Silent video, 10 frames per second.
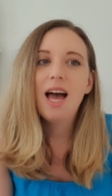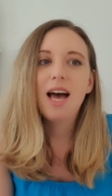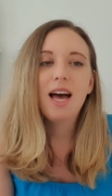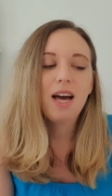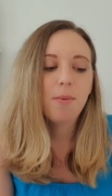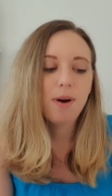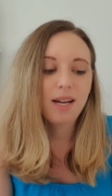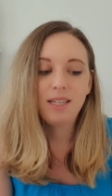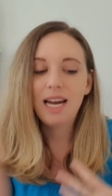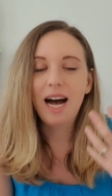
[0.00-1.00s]

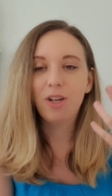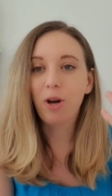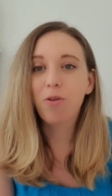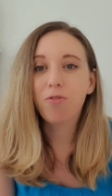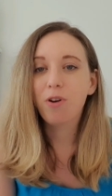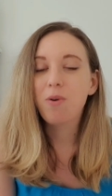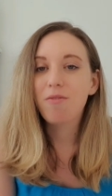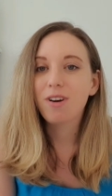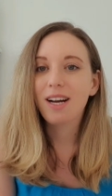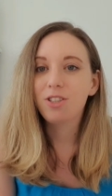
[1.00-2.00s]
And yeah, I'll go through whether
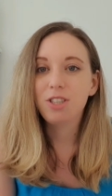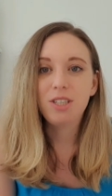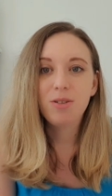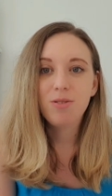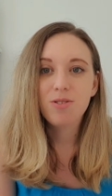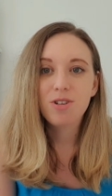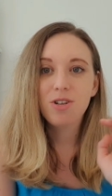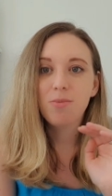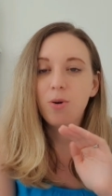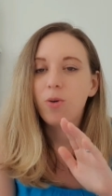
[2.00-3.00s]
I actually used
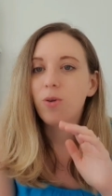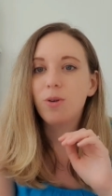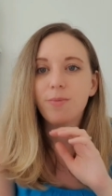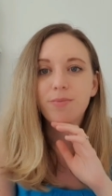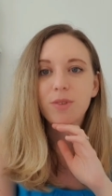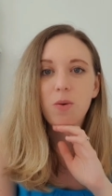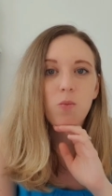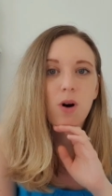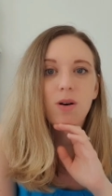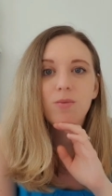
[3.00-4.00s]
them or
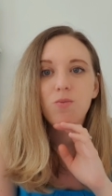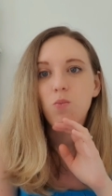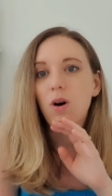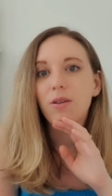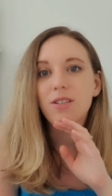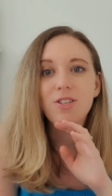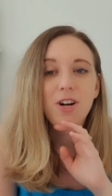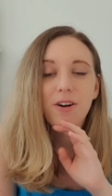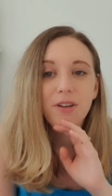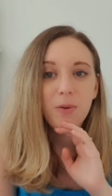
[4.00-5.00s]
what the
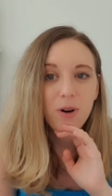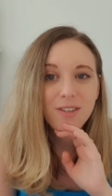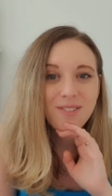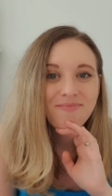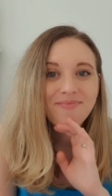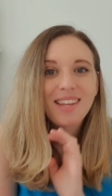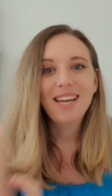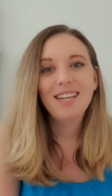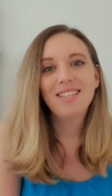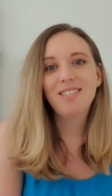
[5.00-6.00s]
scenario was.
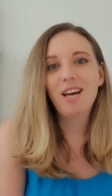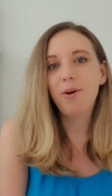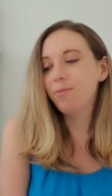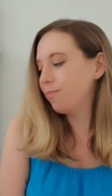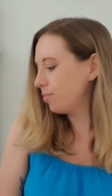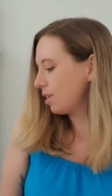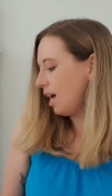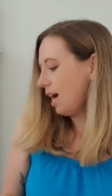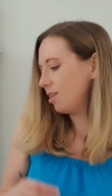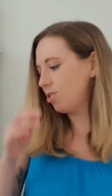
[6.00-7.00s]
So
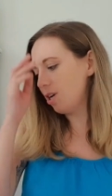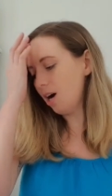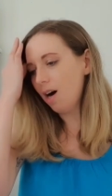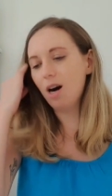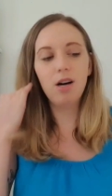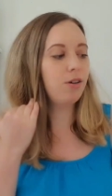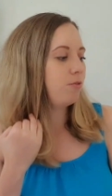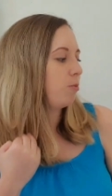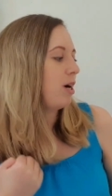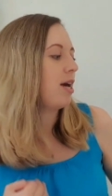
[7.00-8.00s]
I'll start off
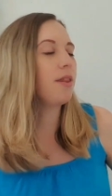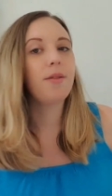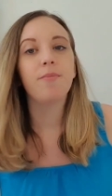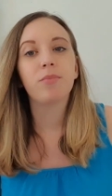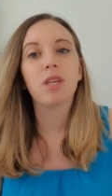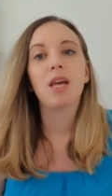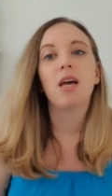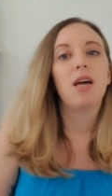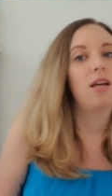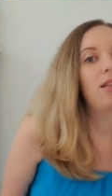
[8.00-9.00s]
with,
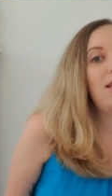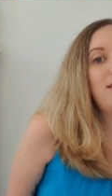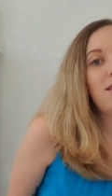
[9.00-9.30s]
this is